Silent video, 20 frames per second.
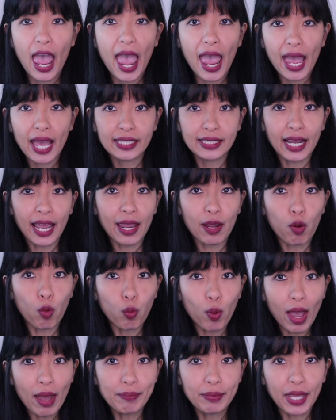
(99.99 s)
and a
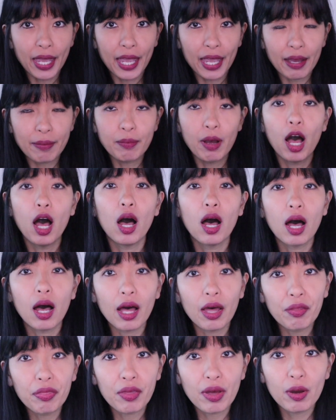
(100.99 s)
webcam,
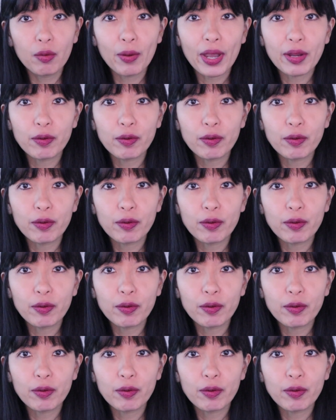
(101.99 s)
although